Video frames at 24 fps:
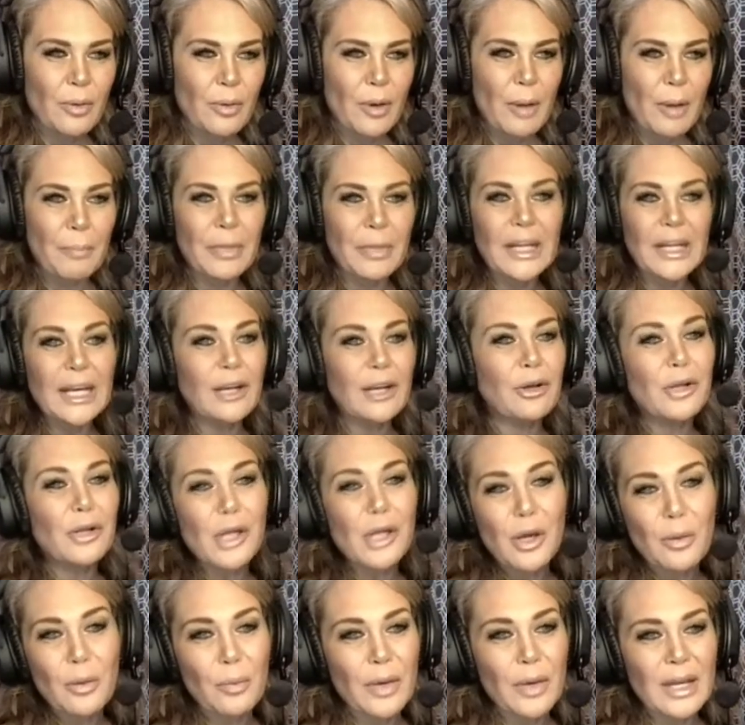But I don't
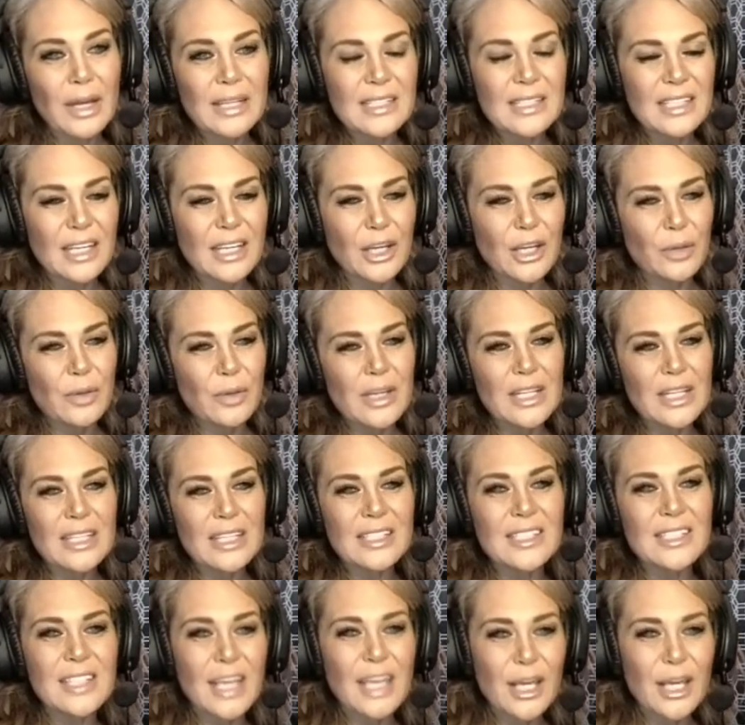know what
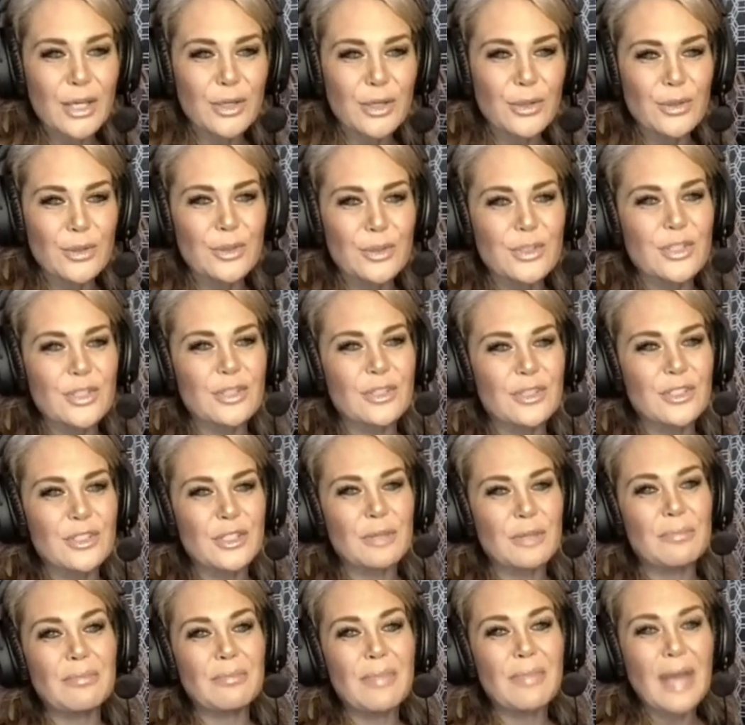ingredients they use to
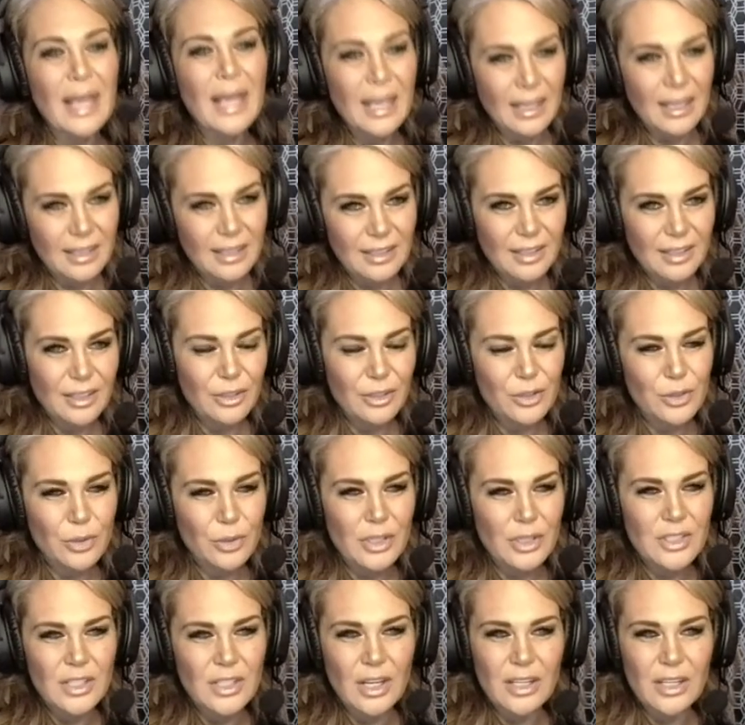make their
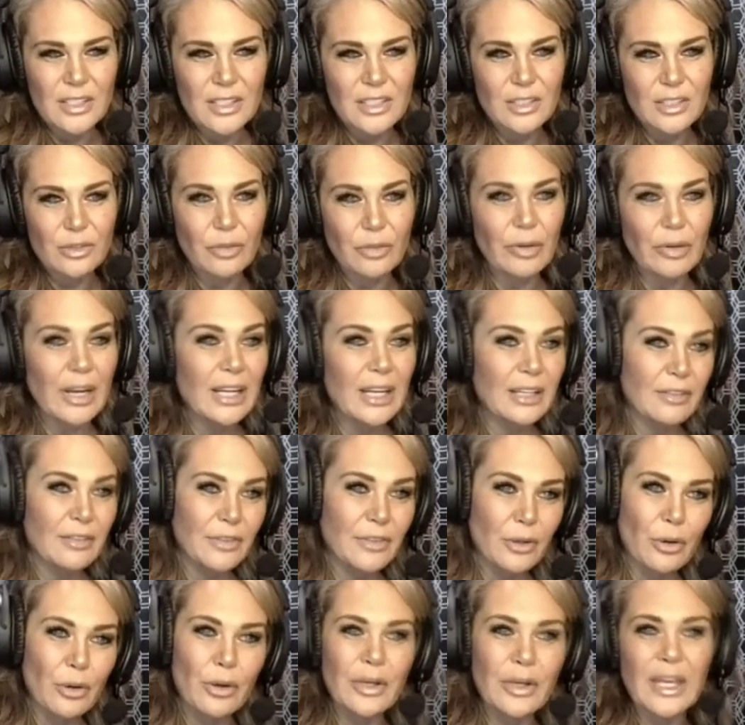soy sauce, right? If
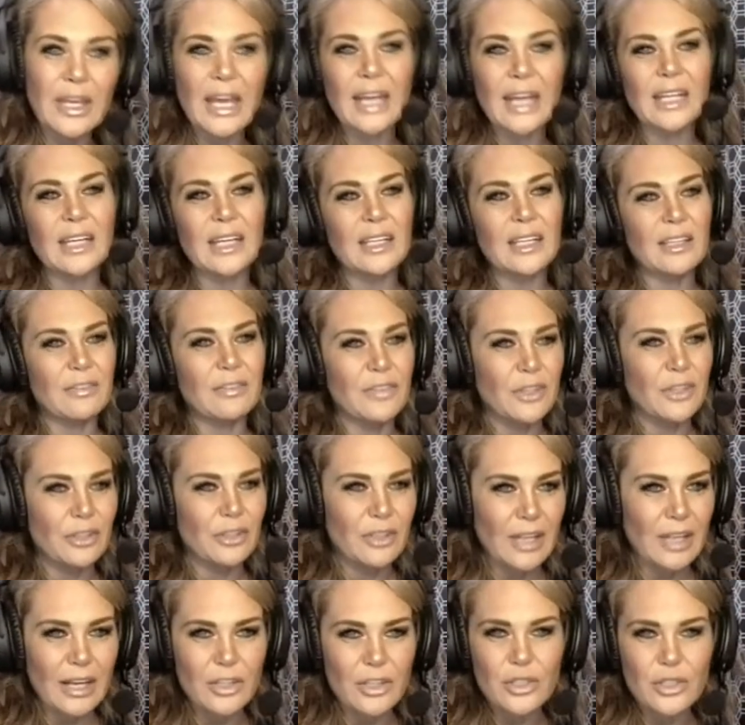they're organic, if they're
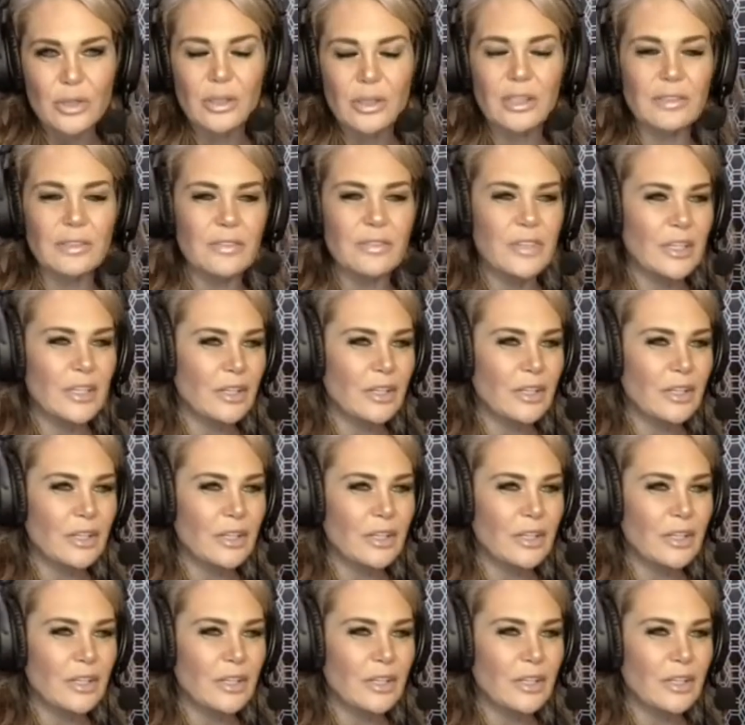natural,